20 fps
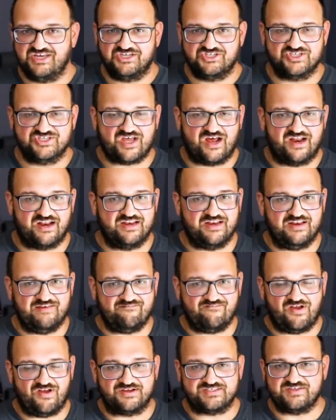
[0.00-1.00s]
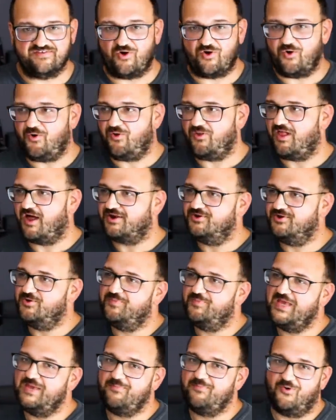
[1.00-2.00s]
just got an influx of a whole lot of new
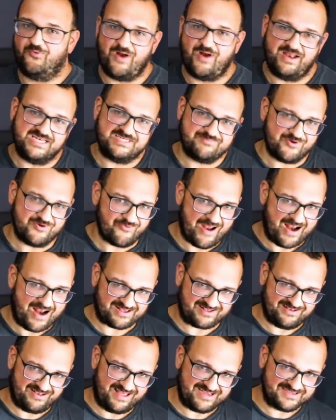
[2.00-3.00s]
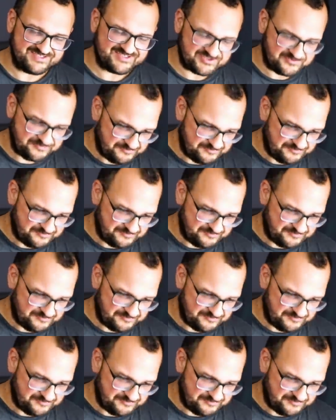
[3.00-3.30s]
people ready to be radicalized.